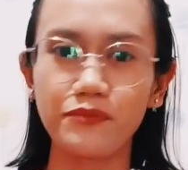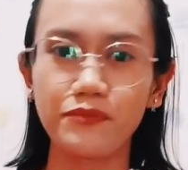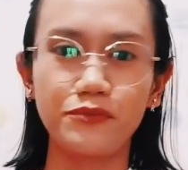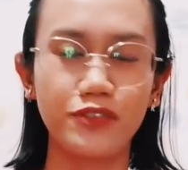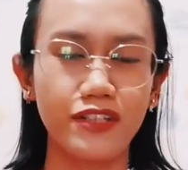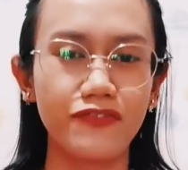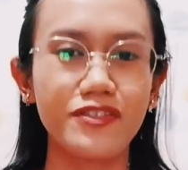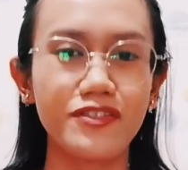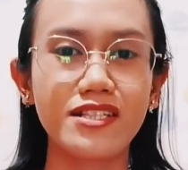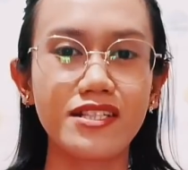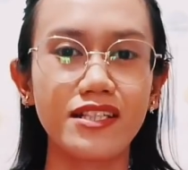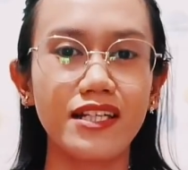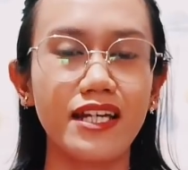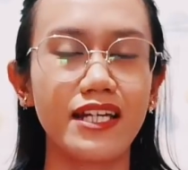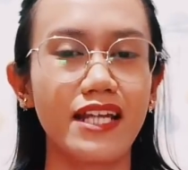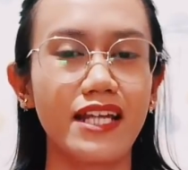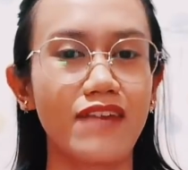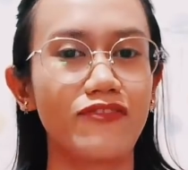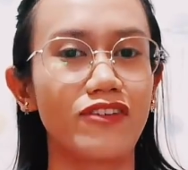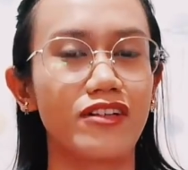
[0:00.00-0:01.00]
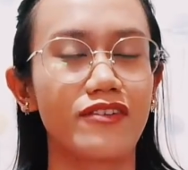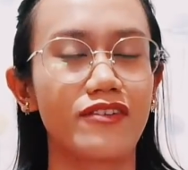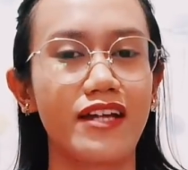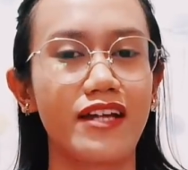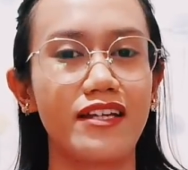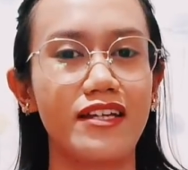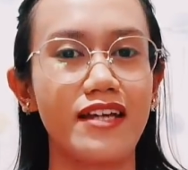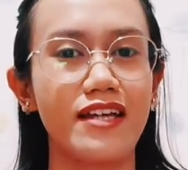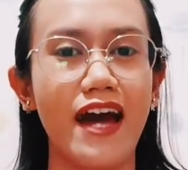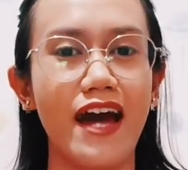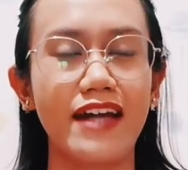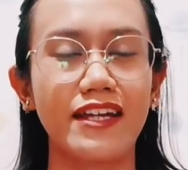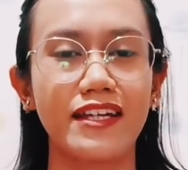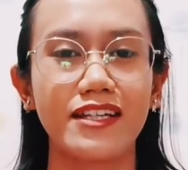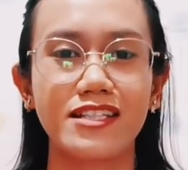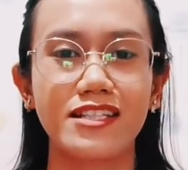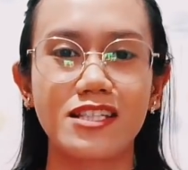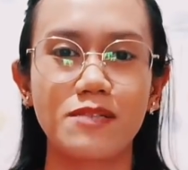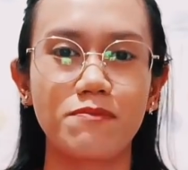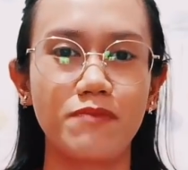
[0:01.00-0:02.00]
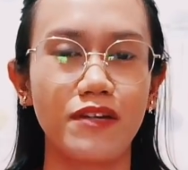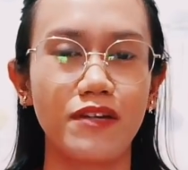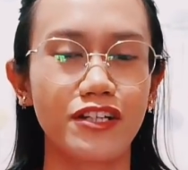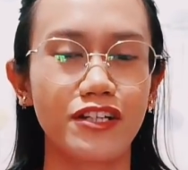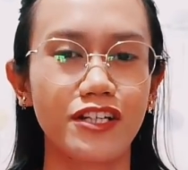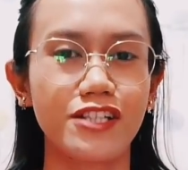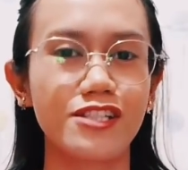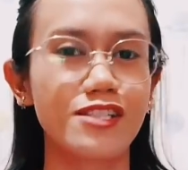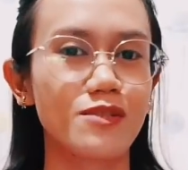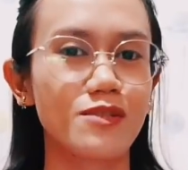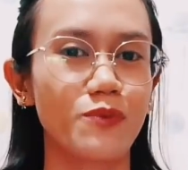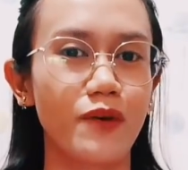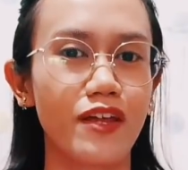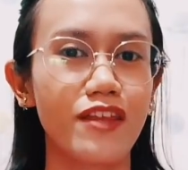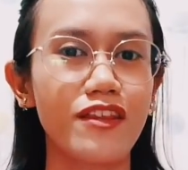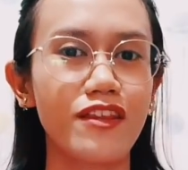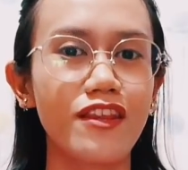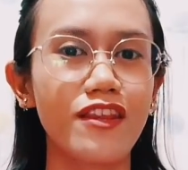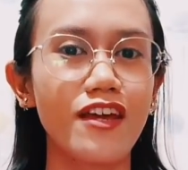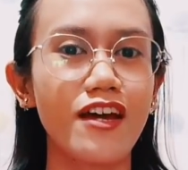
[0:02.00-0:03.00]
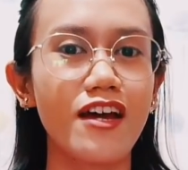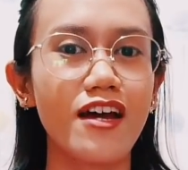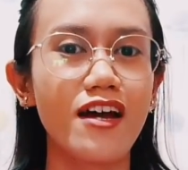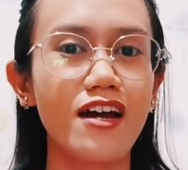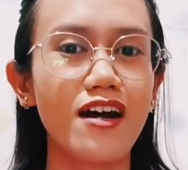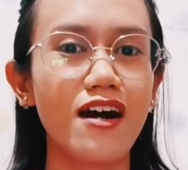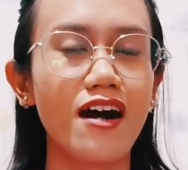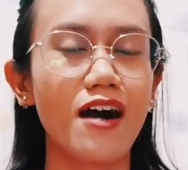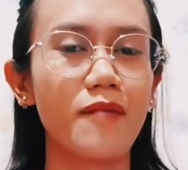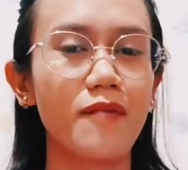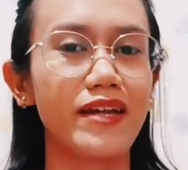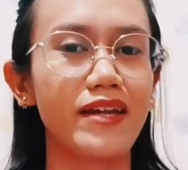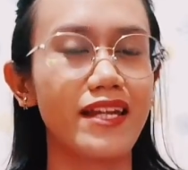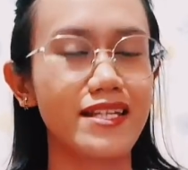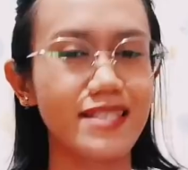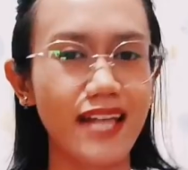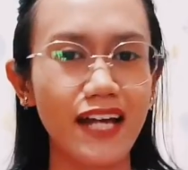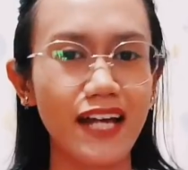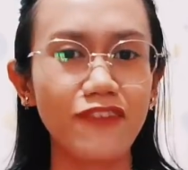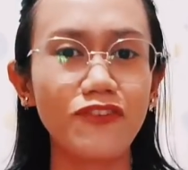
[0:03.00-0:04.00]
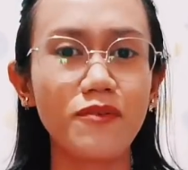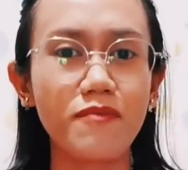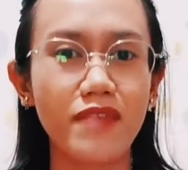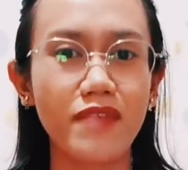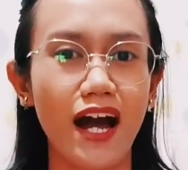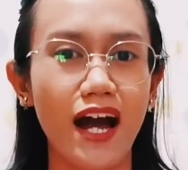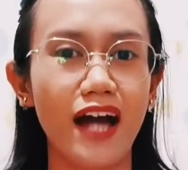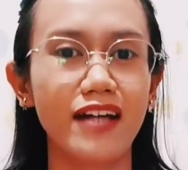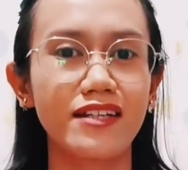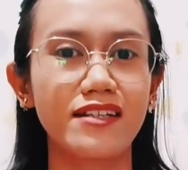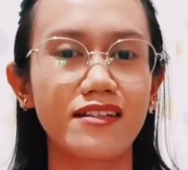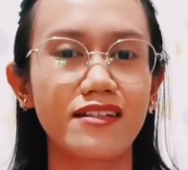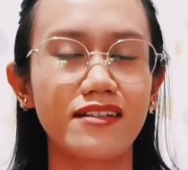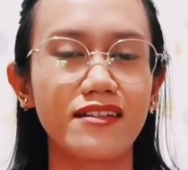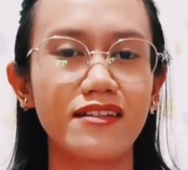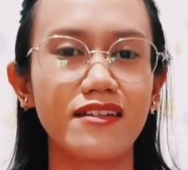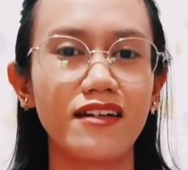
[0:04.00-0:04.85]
previously and I've already had an experience with. And aside from that,